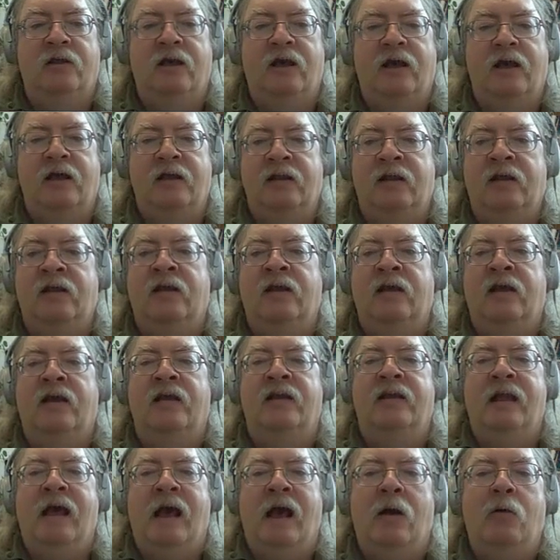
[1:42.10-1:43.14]
that
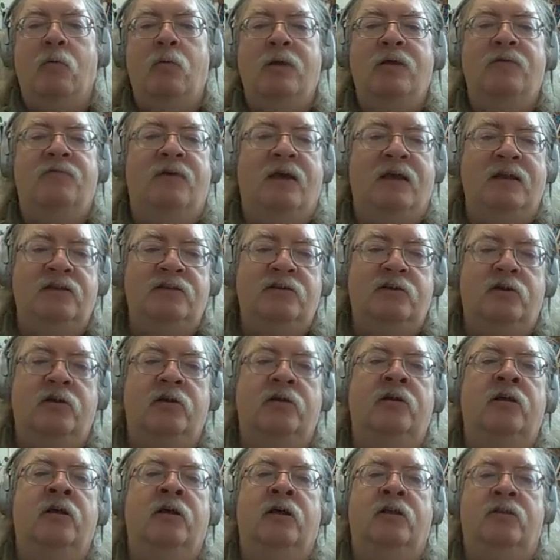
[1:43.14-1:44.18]
and now we've
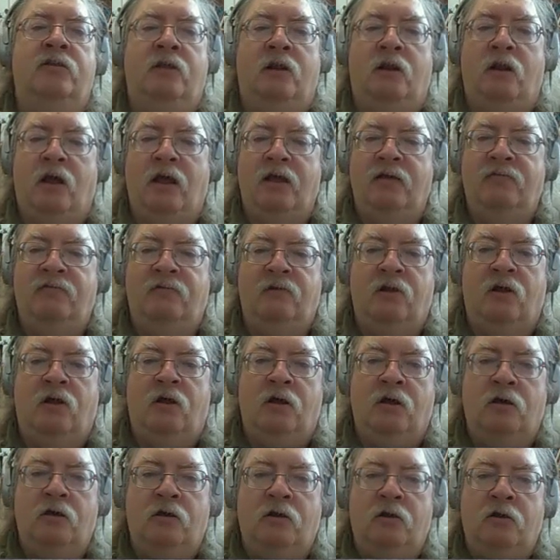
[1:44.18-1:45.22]
entered the
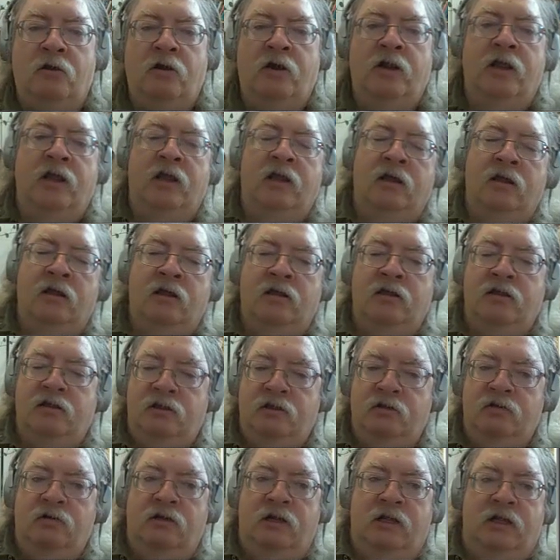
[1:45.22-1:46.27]
lifelong learning
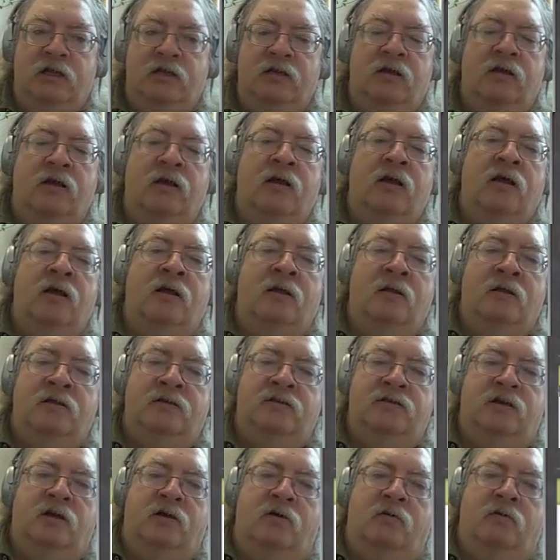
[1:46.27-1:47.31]
unit.
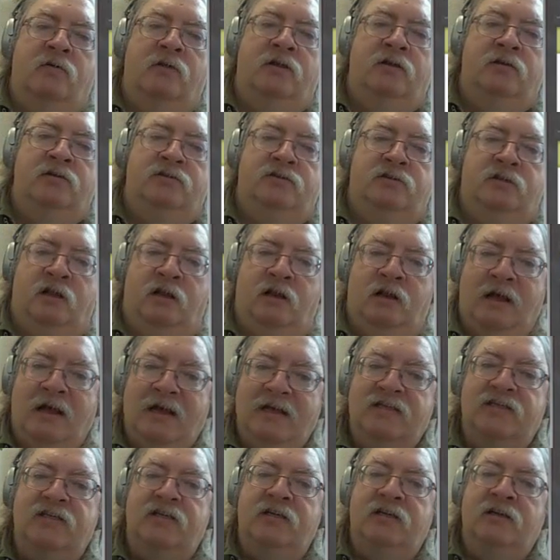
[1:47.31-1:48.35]
So there's the
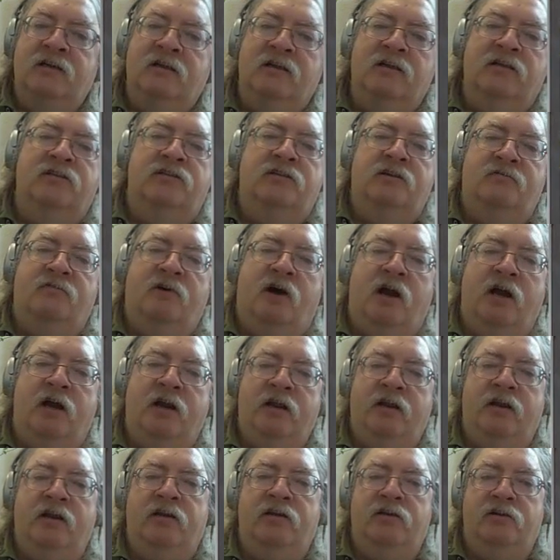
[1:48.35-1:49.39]
lesson is
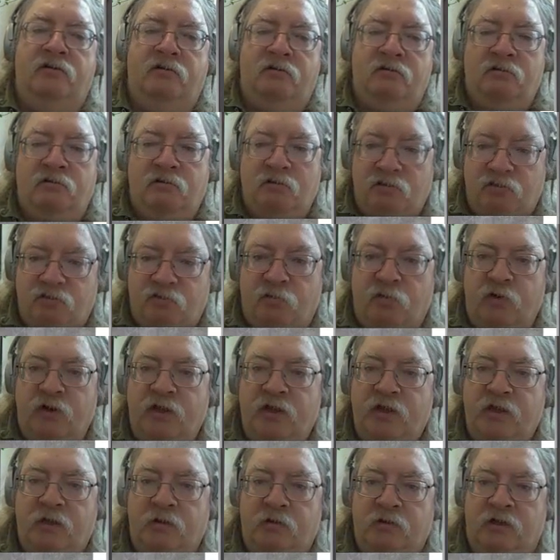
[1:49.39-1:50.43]
divided into three
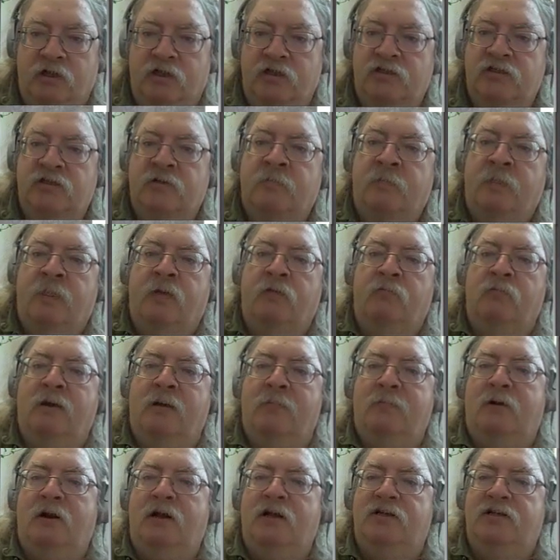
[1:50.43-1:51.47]
units.
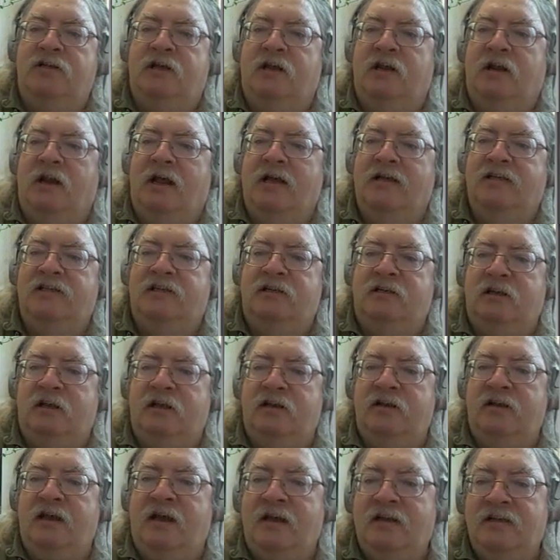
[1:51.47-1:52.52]
Remember I said lesson
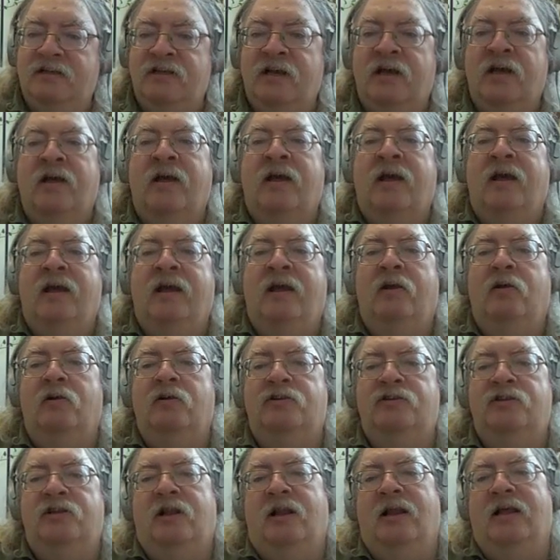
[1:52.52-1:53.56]
index?
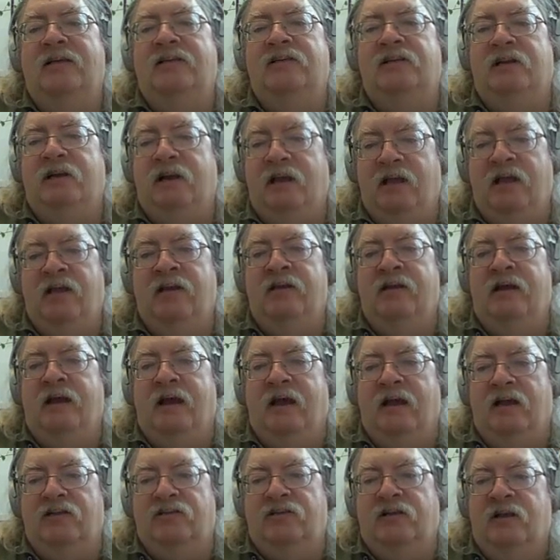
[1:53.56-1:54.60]
Here's the lesson
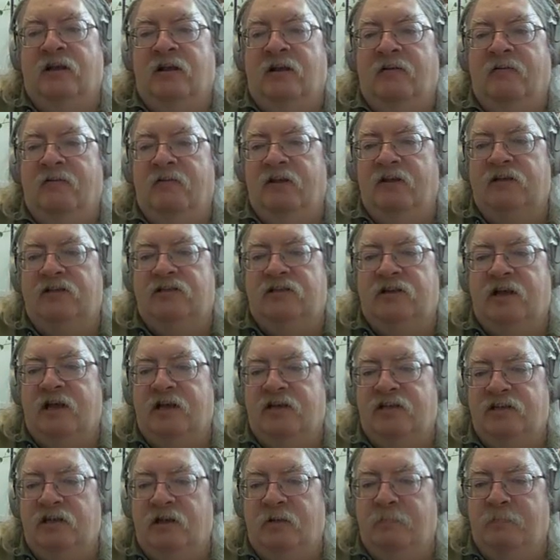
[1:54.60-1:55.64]
index. This
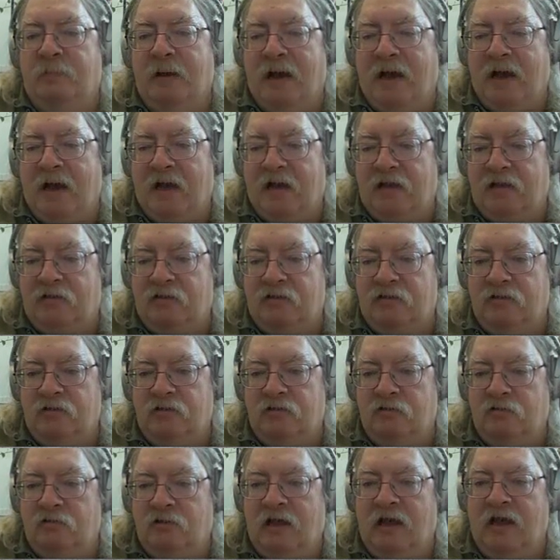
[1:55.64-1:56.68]
takes you back
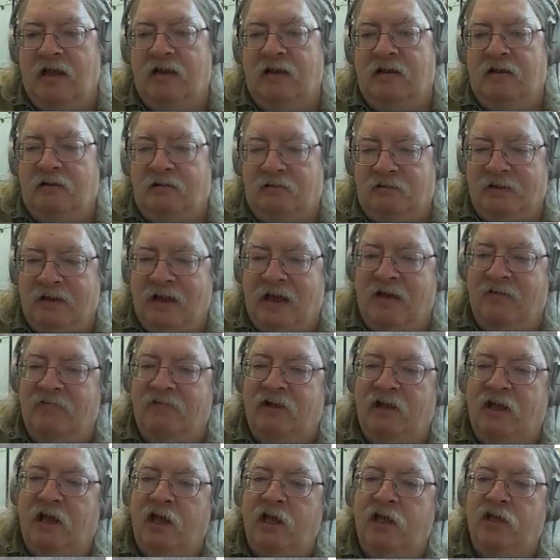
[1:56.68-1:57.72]
to that
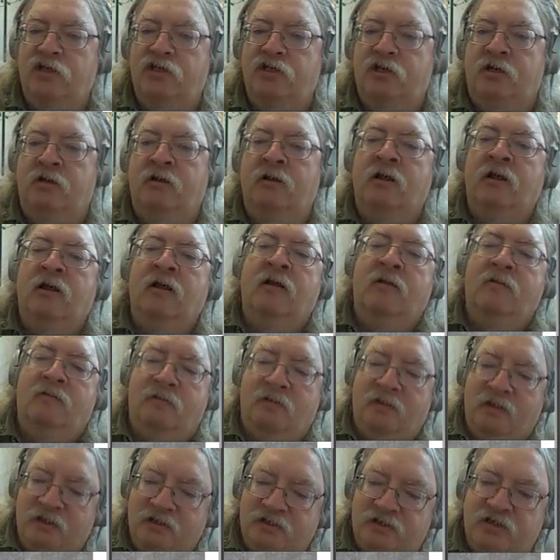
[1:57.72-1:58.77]
navigation.
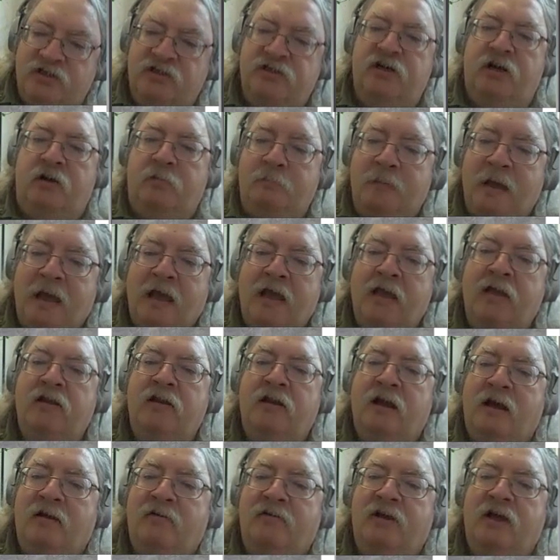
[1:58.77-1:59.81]
This is your main
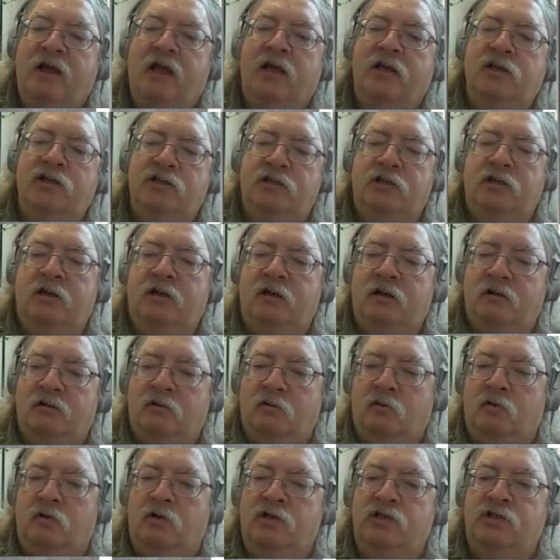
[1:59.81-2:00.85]
navigation in the
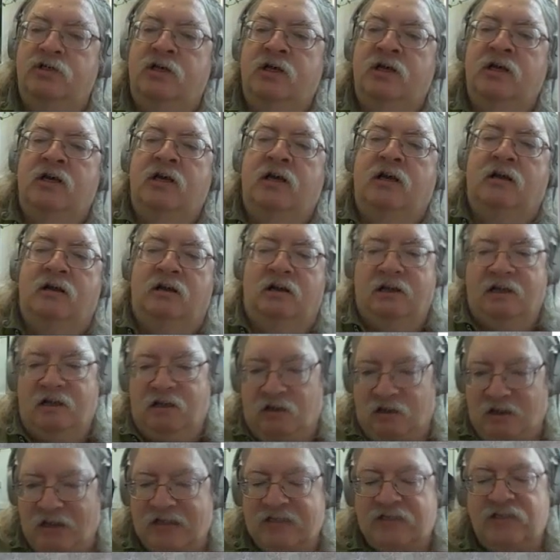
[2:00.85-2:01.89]
course. Click
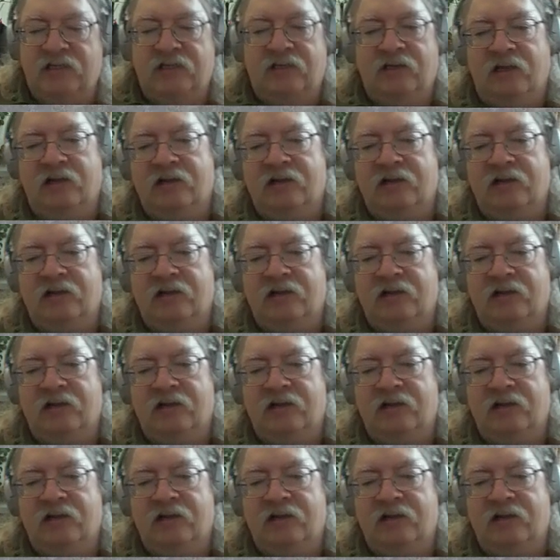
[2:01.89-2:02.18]
lesson